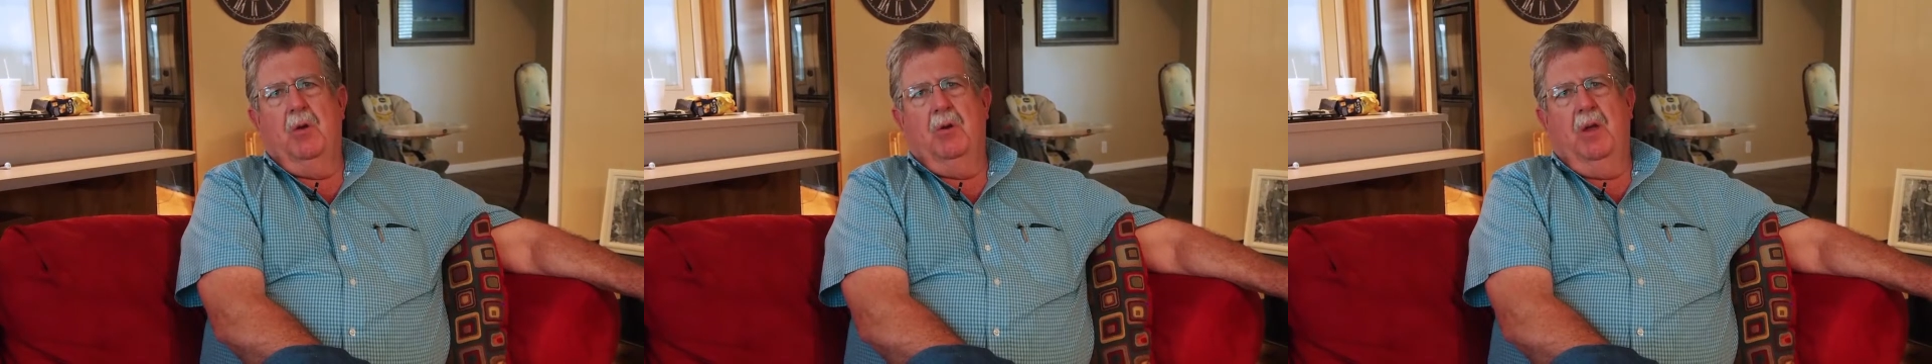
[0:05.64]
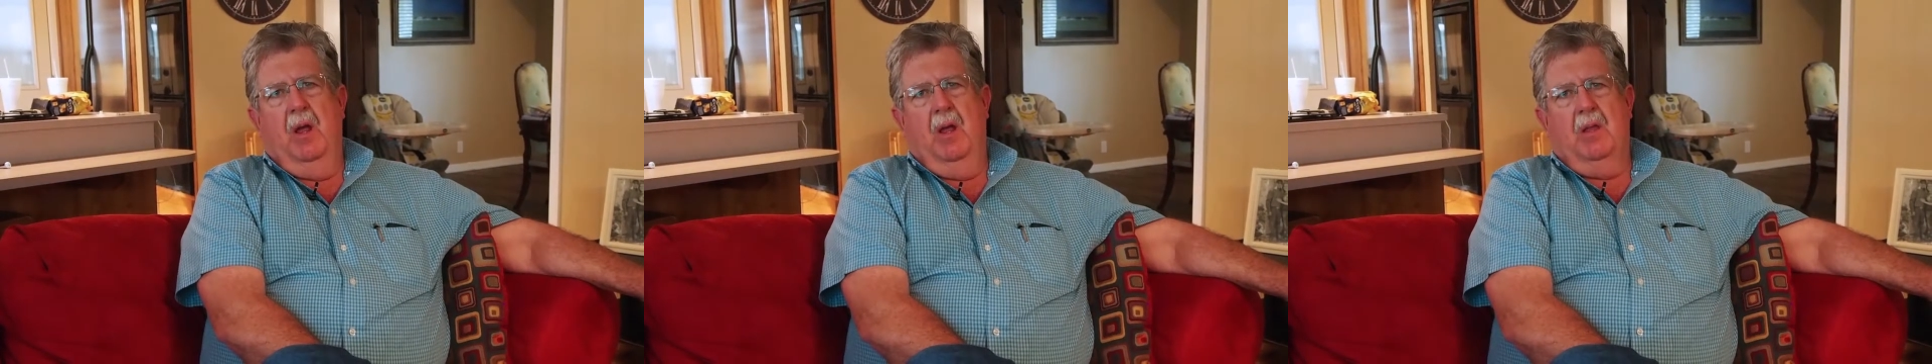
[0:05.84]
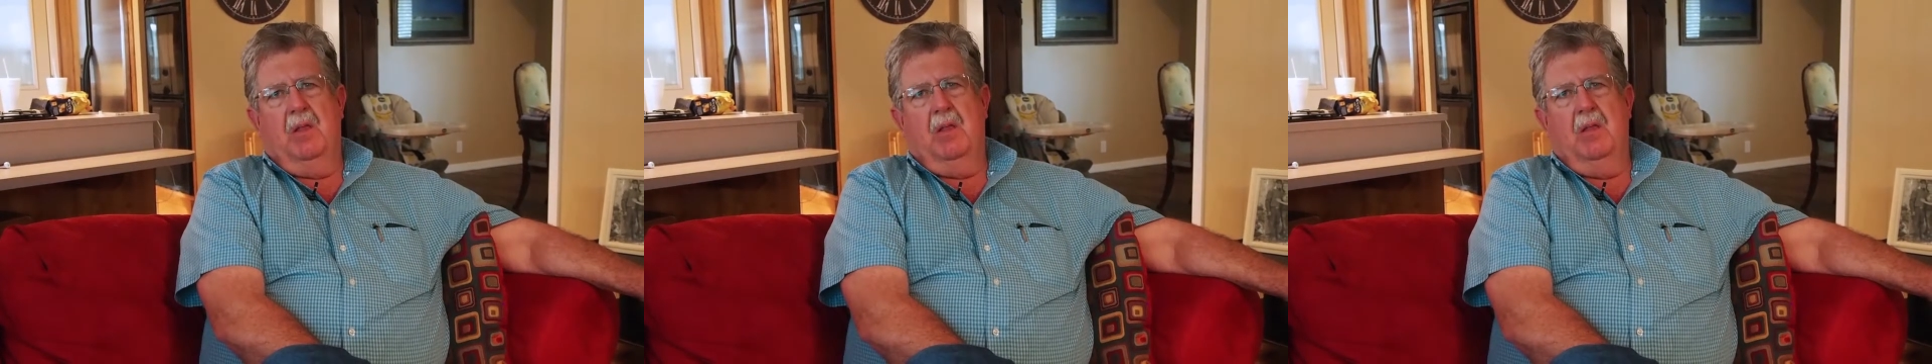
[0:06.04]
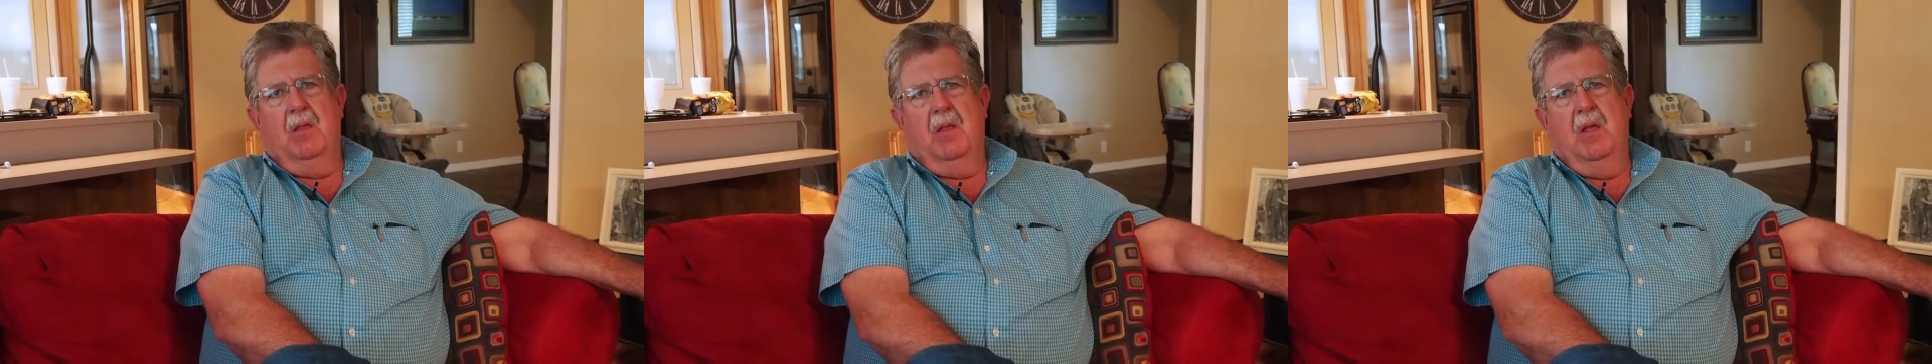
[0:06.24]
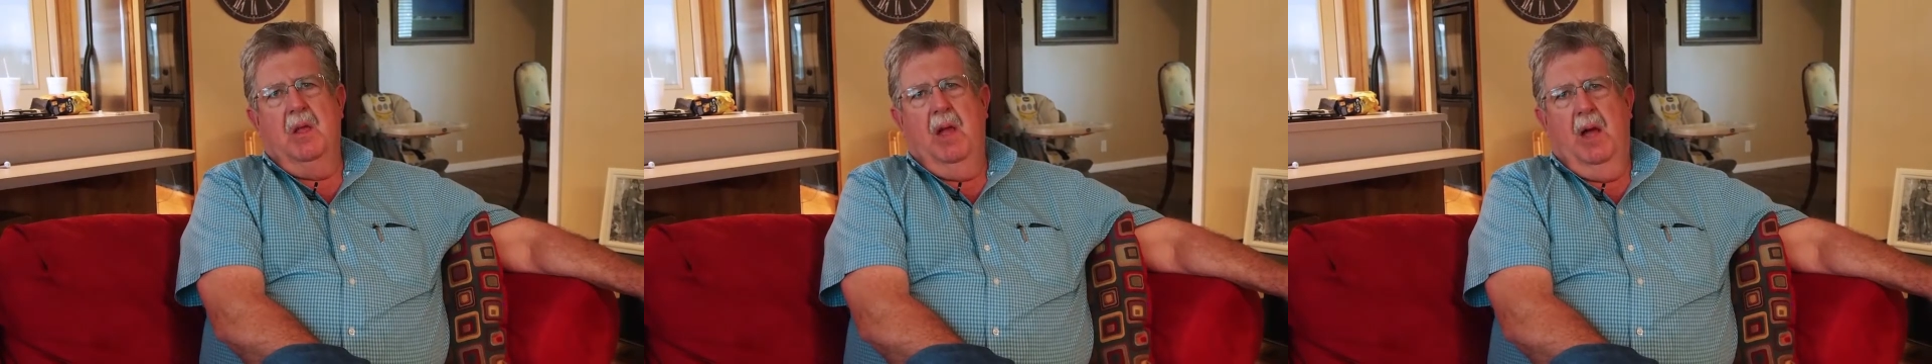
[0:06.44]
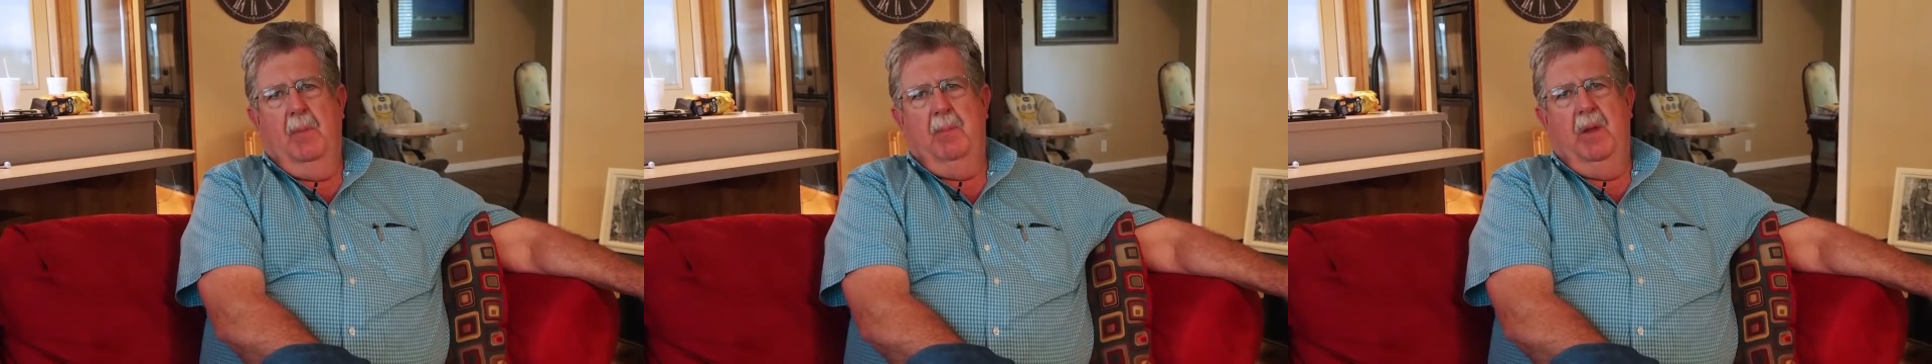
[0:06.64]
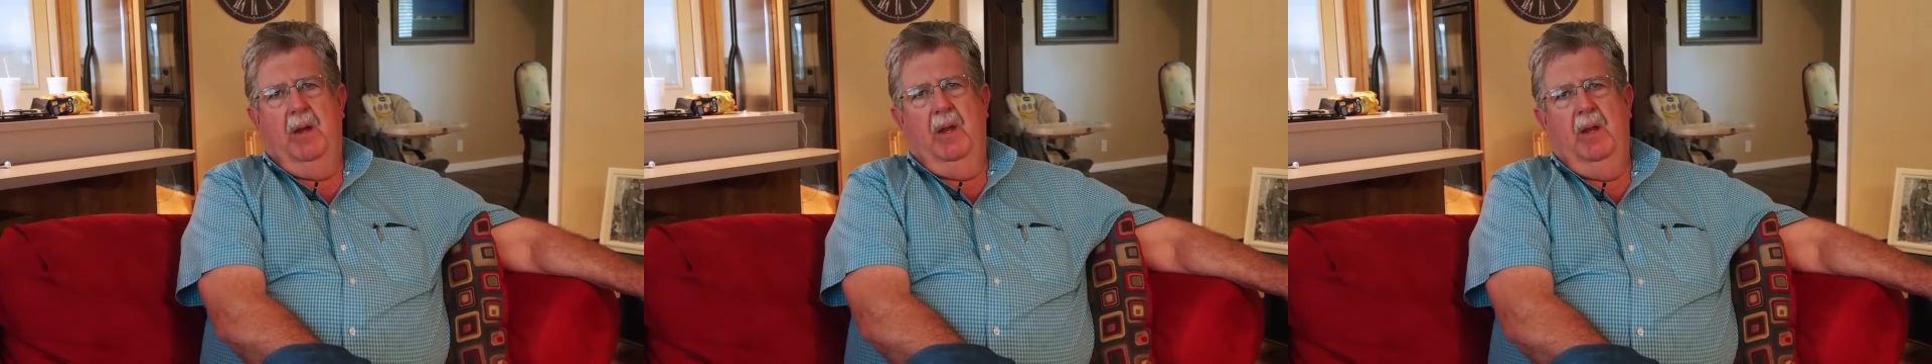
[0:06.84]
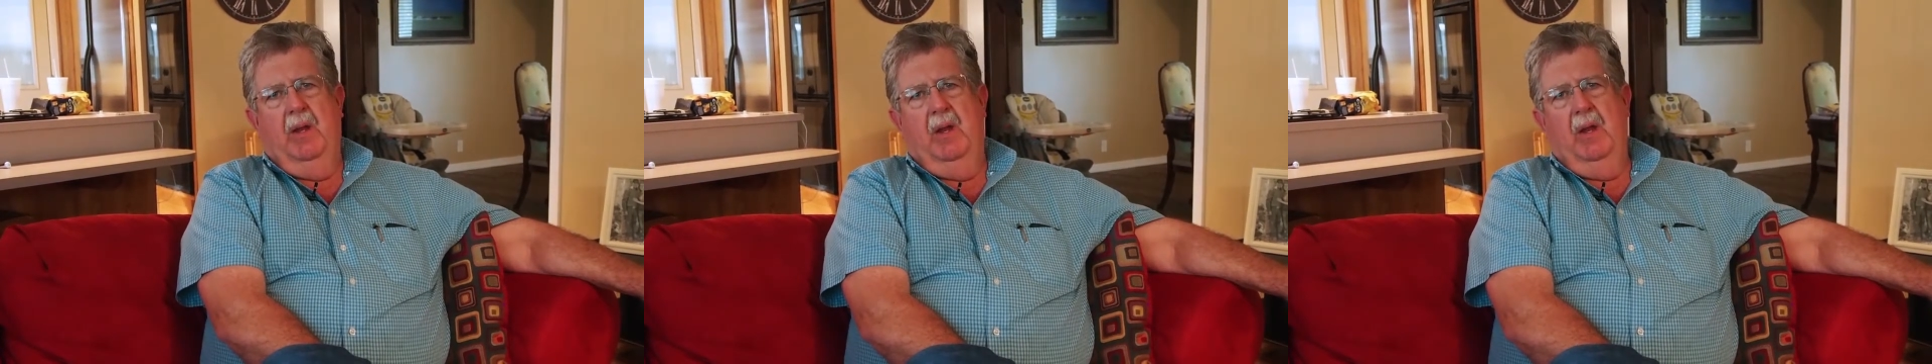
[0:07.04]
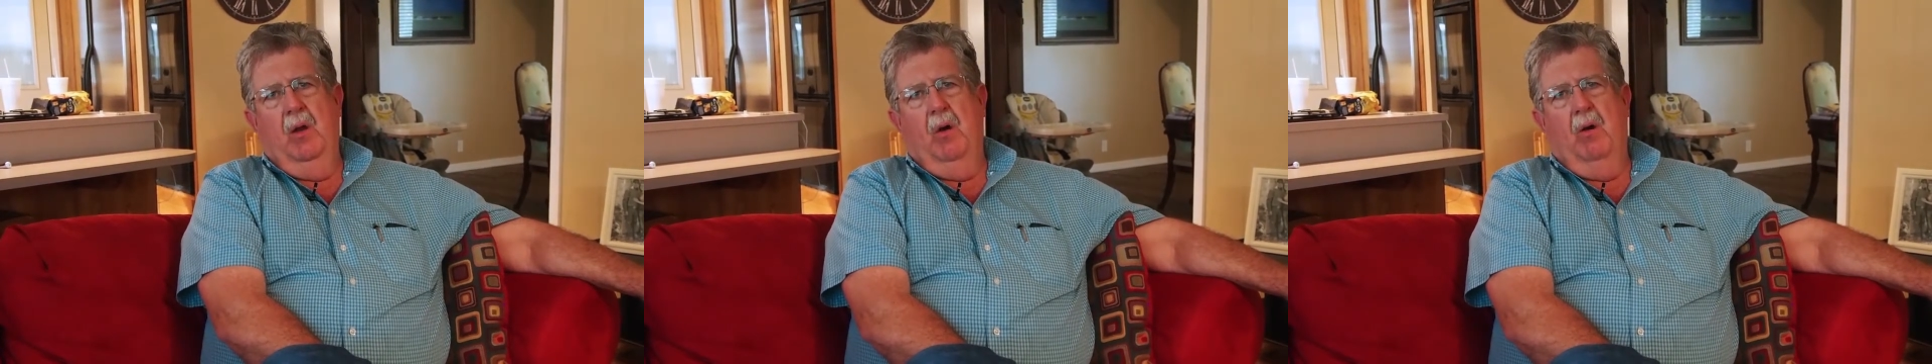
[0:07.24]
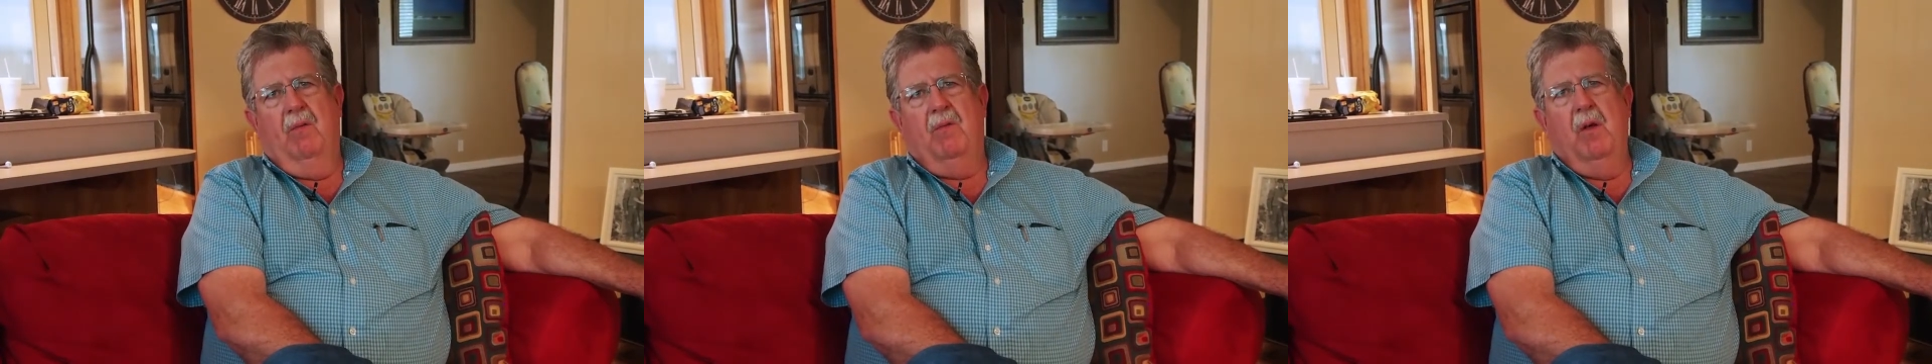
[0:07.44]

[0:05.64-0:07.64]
Texas. I've been in the oil